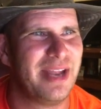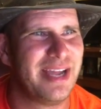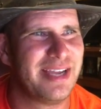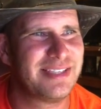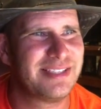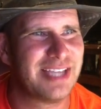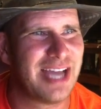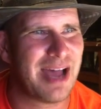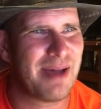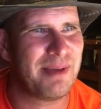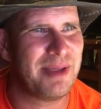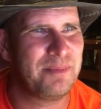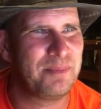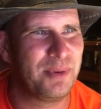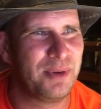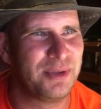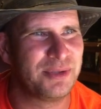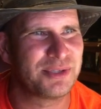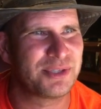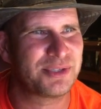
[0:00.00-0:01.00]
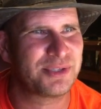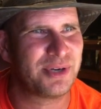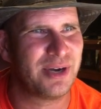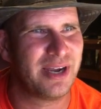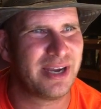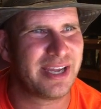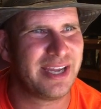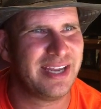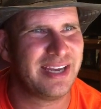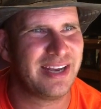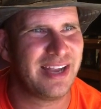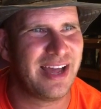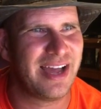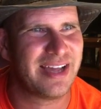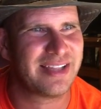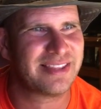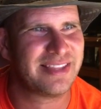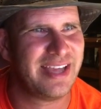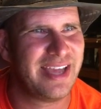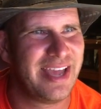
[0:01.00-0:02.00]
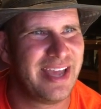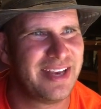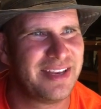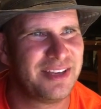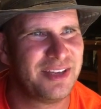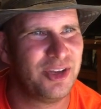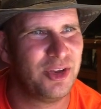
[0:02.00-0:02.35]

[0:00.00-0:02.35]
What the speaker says: Next time he pulls a truck in like that,